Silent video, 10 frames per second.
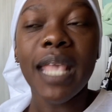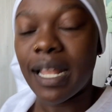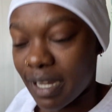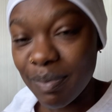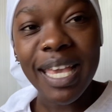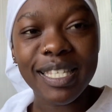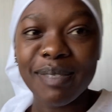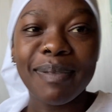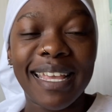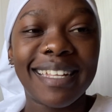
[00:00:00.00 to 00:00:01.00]
Let me
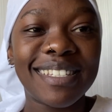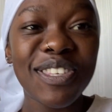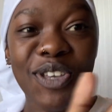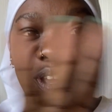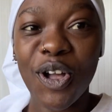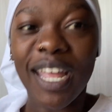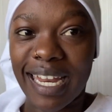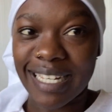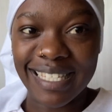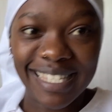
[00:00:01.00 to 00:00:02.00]
explain so y'all can
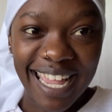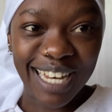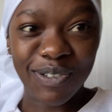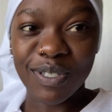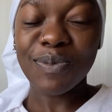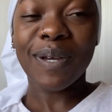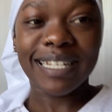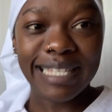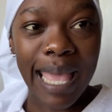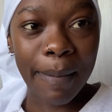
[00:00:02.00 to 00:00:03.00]
understand what
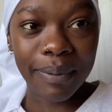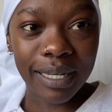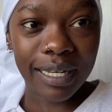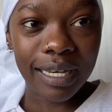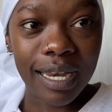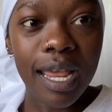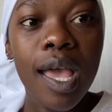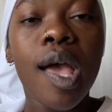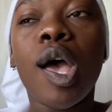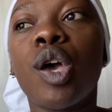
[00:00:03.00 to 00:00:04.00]
is happening.
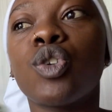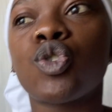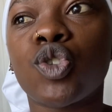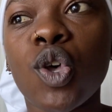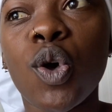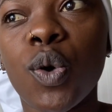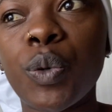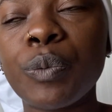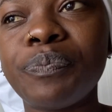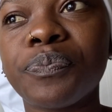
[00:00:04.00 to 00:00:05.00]

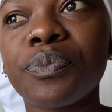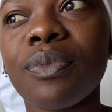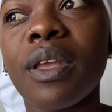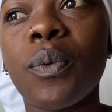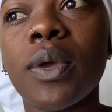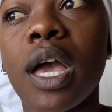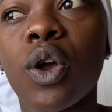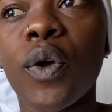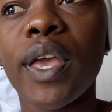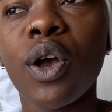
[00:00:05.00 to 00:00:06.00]
So we are
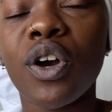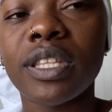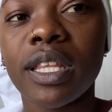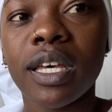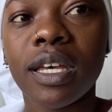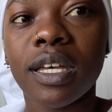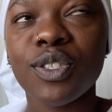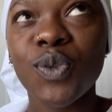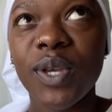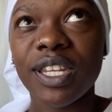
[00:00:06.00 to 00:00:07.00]
going on the
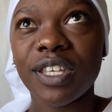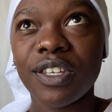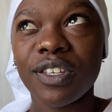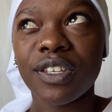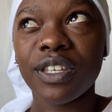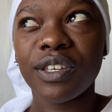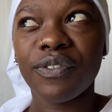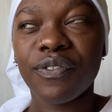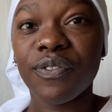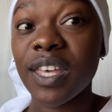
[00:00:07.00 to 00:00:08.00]

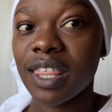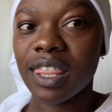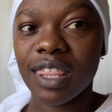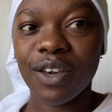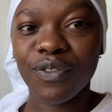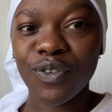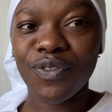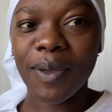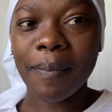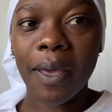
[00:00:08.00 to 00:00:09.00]
25th of
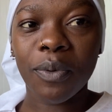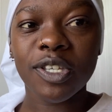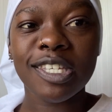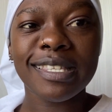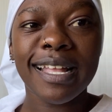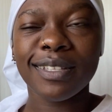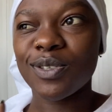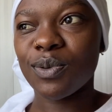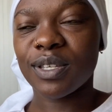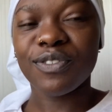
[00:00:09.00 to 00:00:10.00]
November, which is like
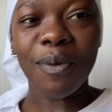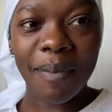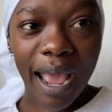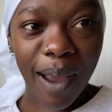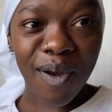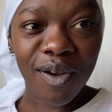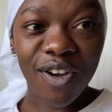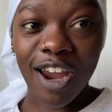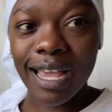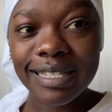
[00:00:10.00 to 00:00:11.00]
two weeks from now,
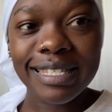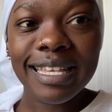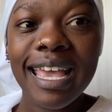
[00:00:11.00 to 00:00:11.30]
right?